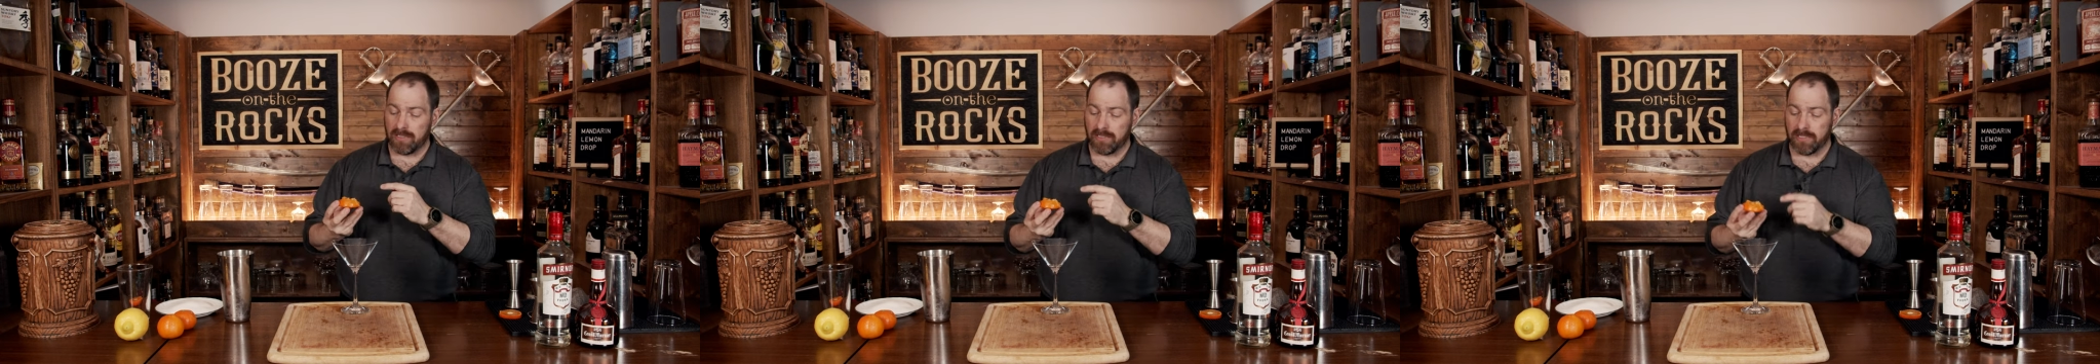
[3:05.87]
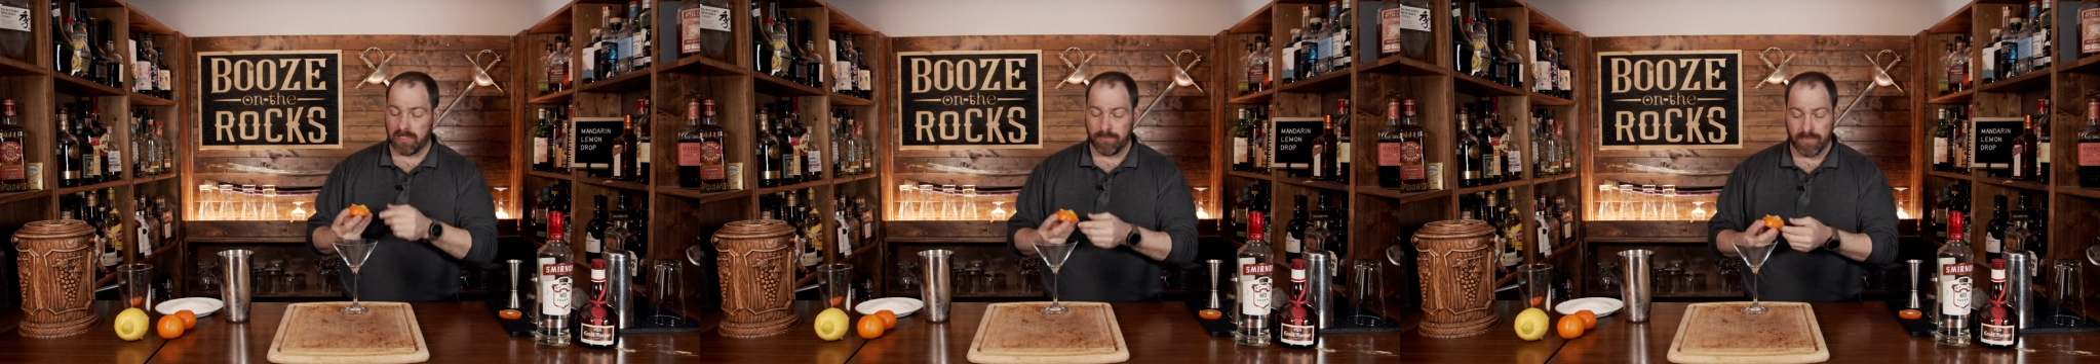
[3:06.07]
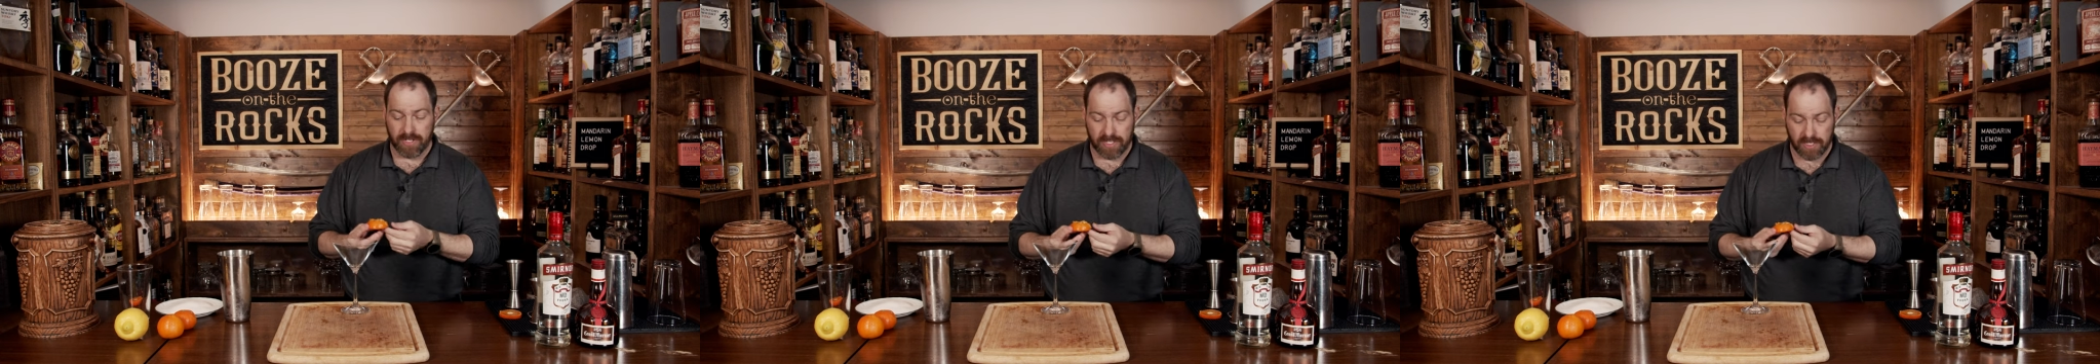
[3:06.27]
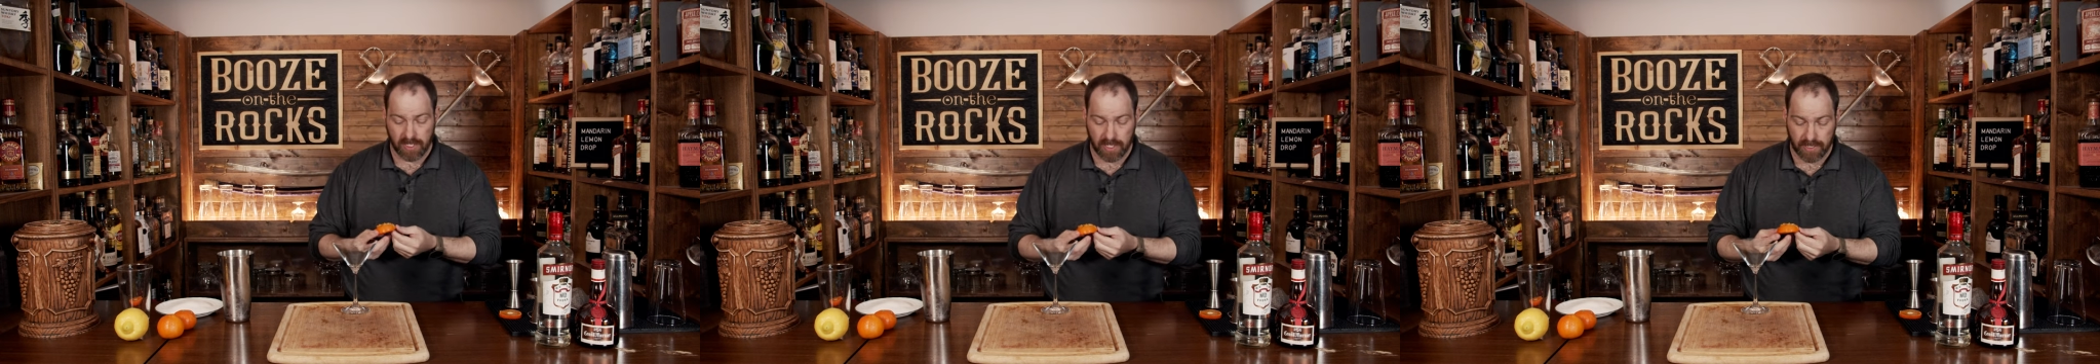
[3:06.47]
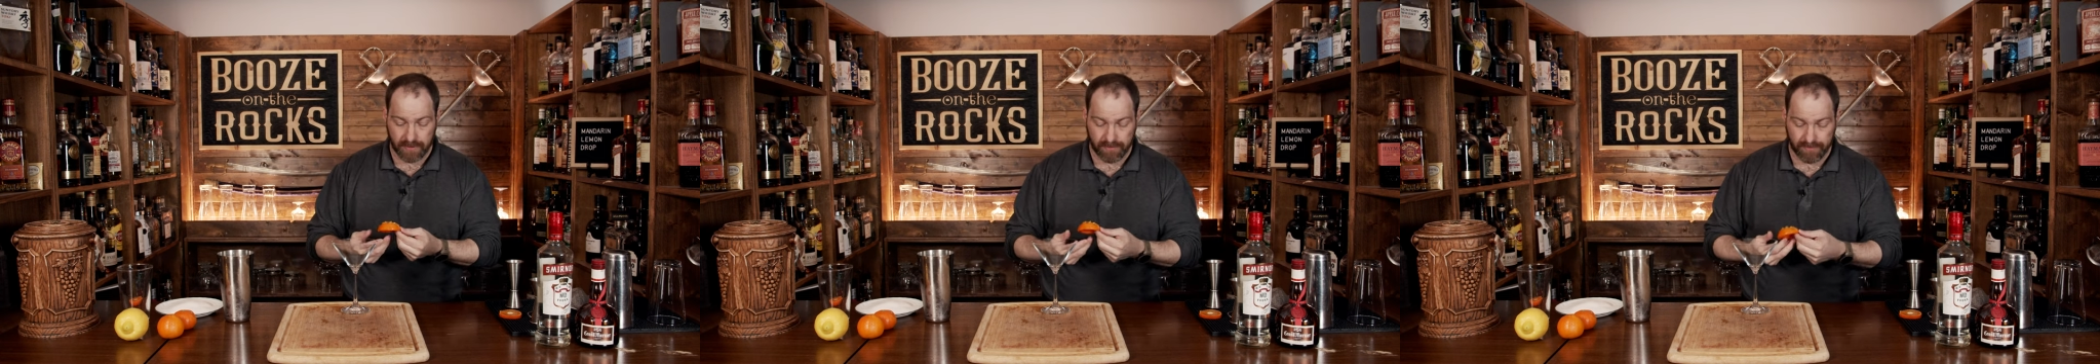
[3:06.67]
little bit
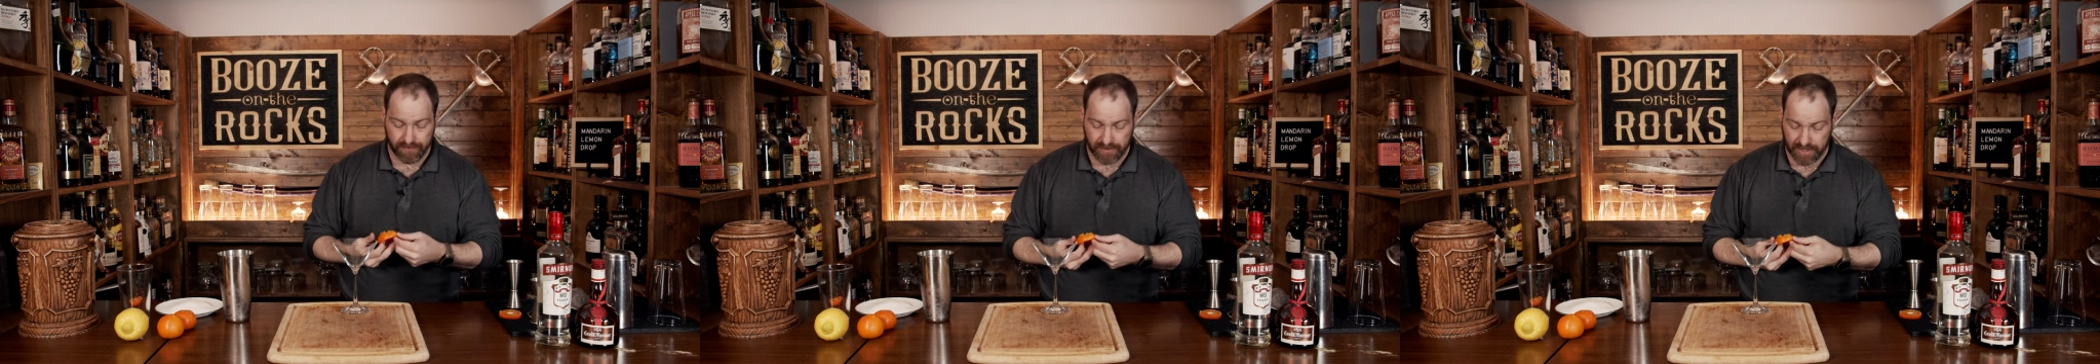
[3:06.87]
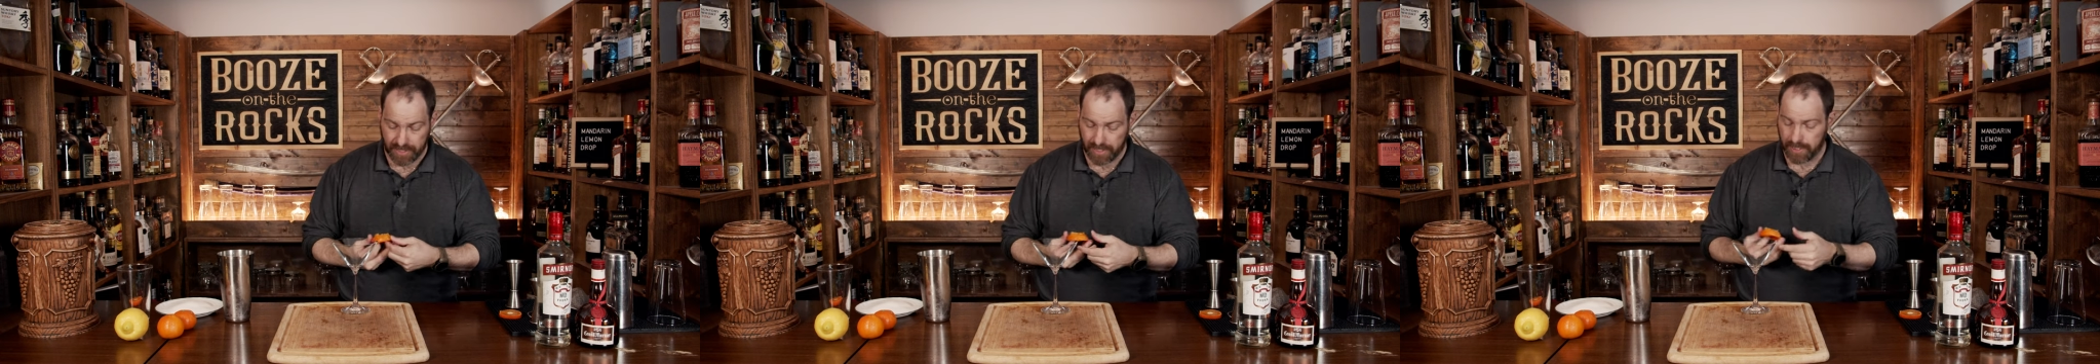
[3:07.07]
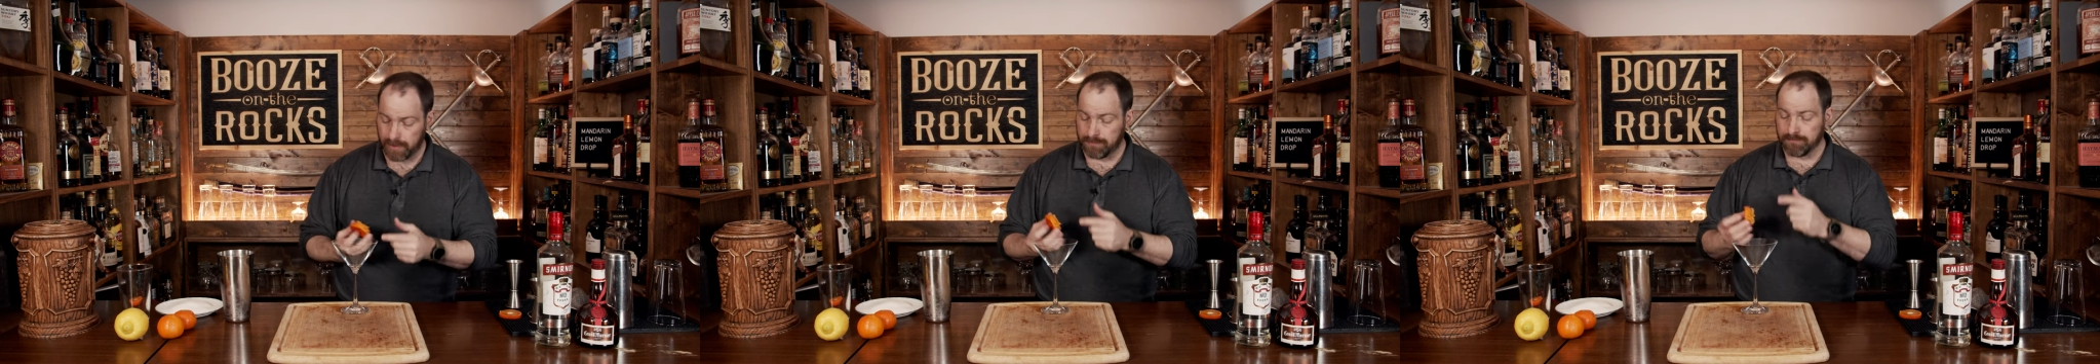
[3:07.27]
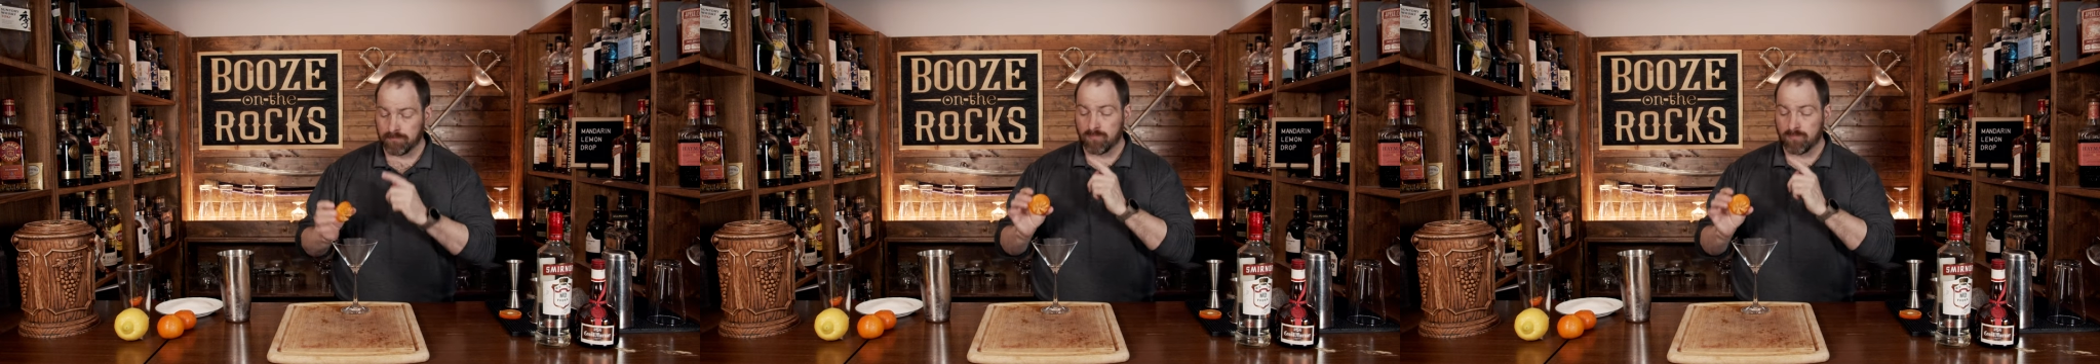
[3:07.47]
of uh,